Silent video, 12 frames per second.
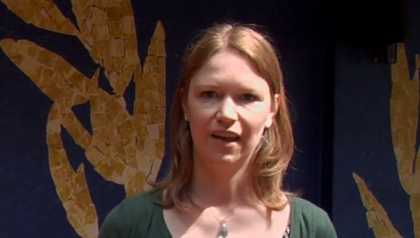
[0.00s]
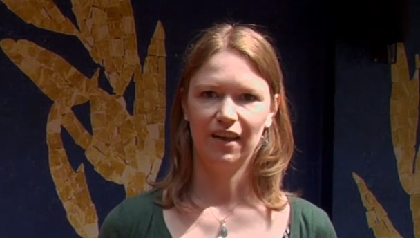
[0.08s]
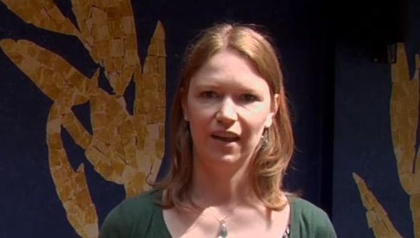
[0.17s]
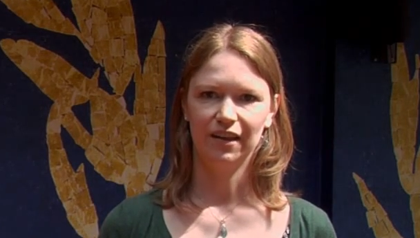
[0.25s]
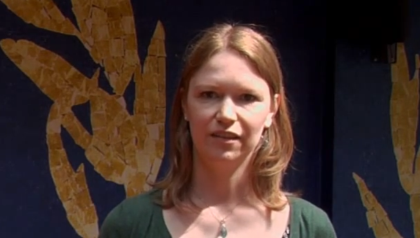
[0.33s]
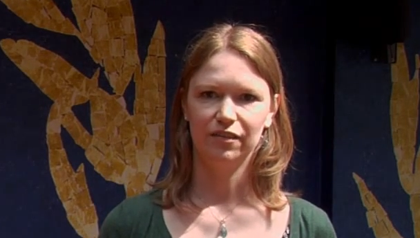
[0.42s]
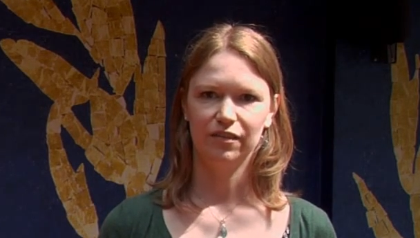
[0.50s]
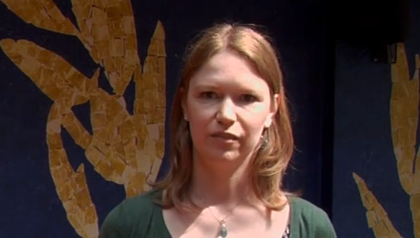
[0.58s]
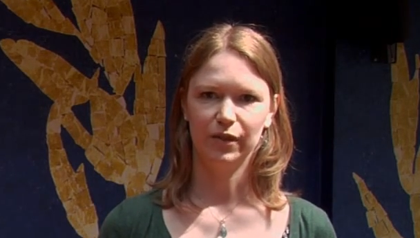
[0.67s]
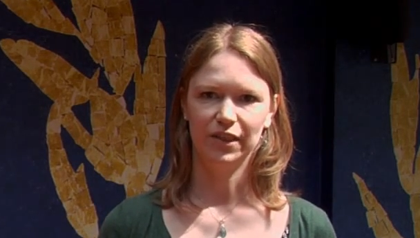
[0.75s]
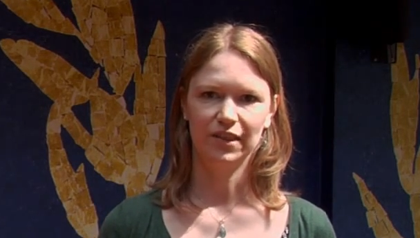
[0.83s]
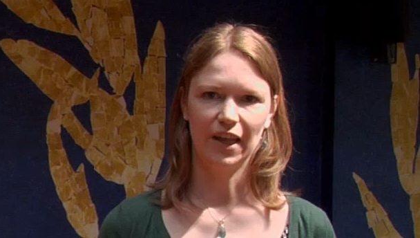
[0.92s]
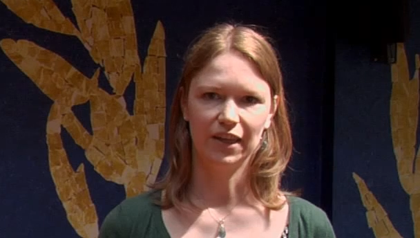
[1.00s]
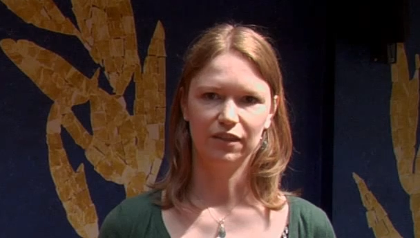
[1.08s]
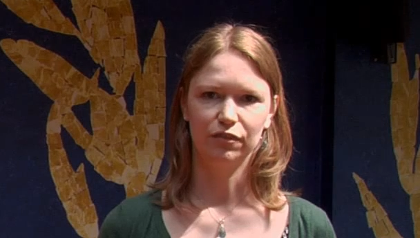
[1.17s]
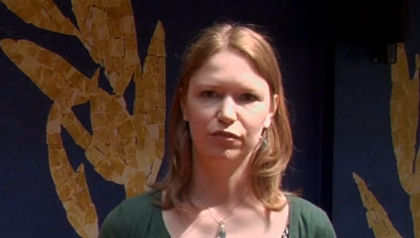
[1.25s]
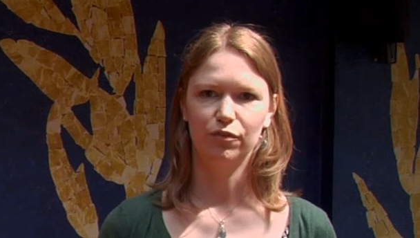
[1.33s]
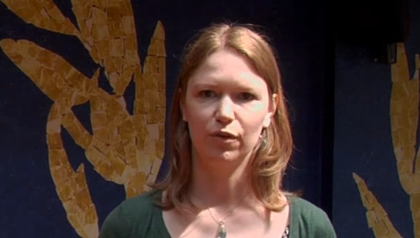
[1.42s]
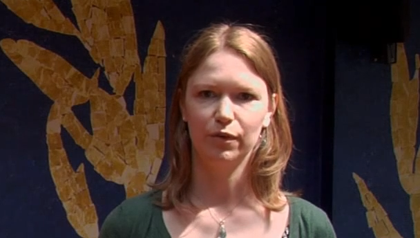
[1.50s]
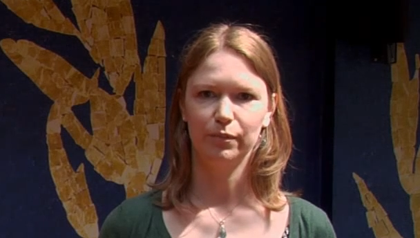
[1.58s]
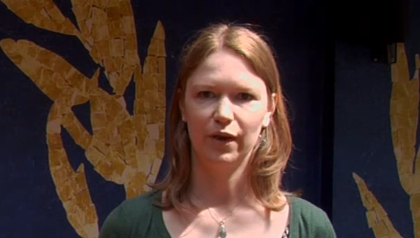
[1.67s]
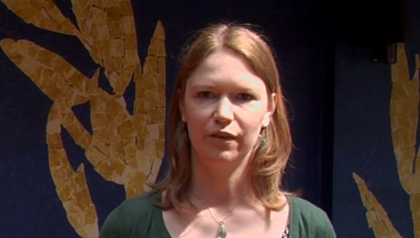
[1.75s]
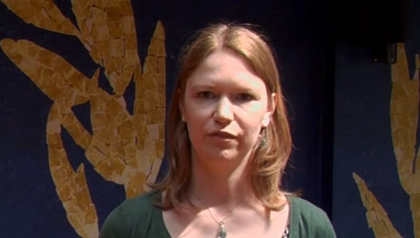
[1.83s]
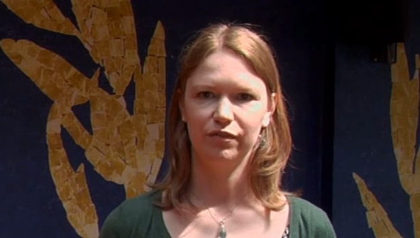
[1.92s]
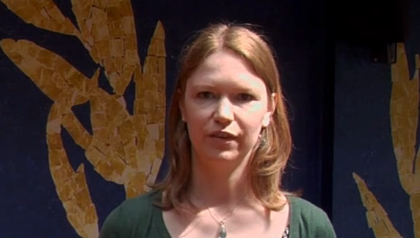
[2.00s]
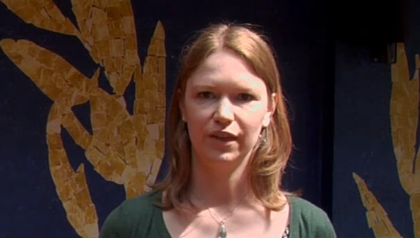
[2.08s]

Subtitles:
and which take the form of